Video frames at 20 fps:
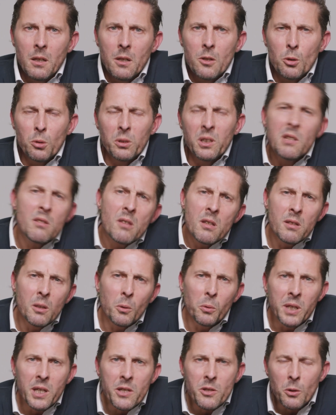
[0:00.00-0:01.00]
So this is
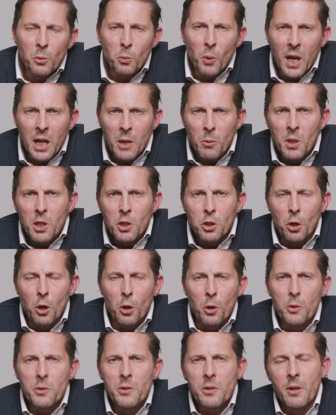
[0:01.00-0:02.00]
the reason why we
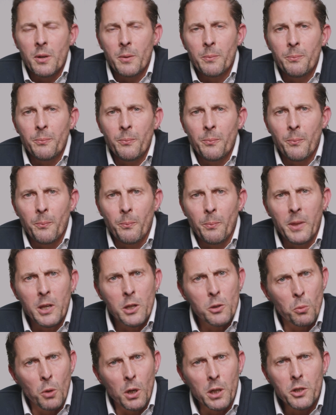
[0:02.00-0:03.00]
chose
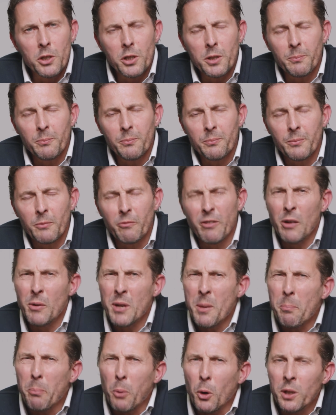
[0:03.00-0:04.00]
this watch, very
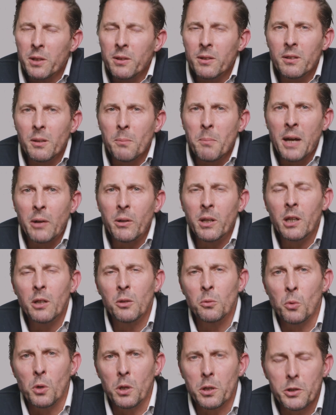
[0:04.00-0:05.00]
important
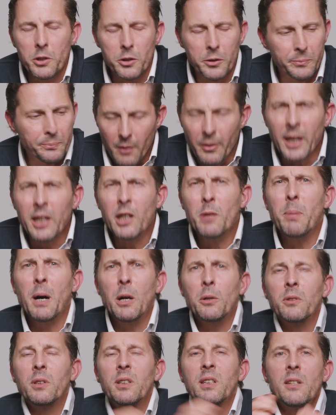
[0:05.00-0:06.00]
American watch. Then
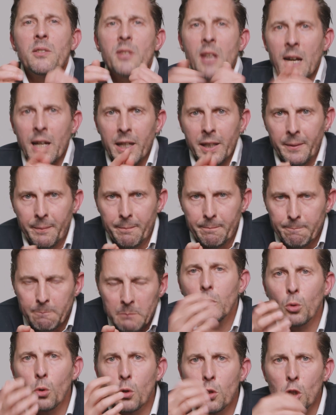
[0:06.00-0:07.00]
about the design,
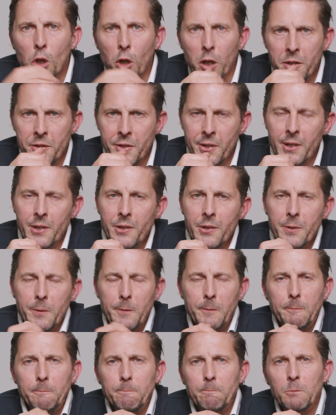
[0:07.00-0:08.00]
2 choices.
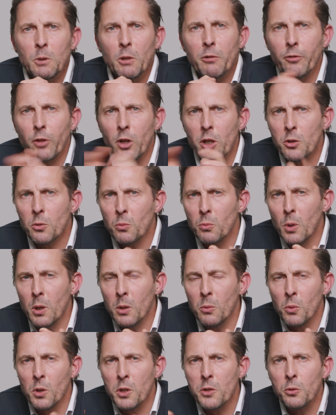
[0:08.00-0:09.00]
The first
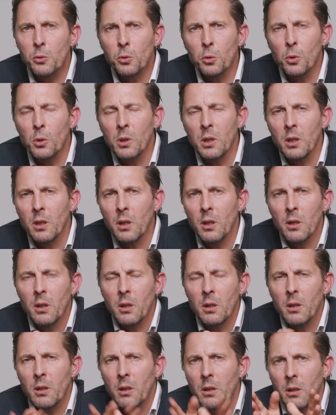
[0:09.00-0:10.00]
one was to
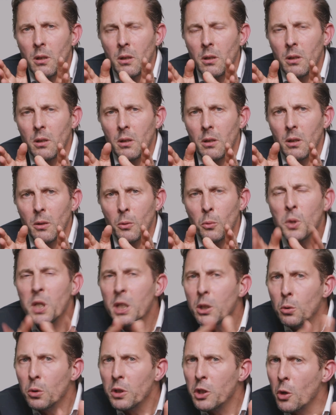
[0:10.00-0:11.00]

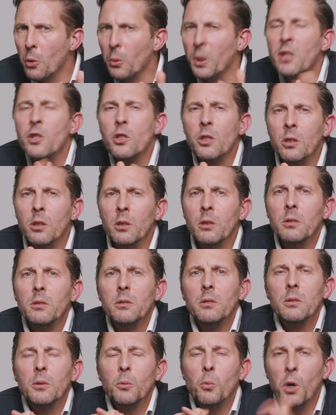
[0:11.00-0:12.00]
redo the original,
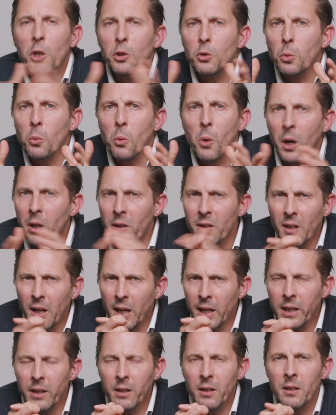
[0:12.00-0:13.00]
one-to-one,
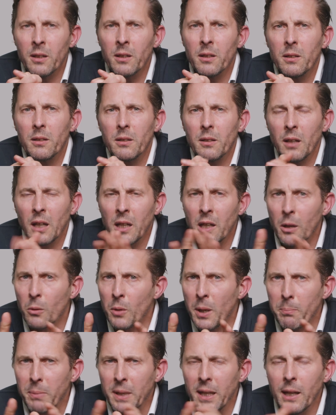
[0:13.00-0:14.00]
like a
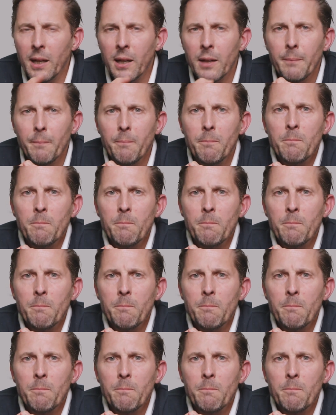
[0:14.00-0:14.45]
replica,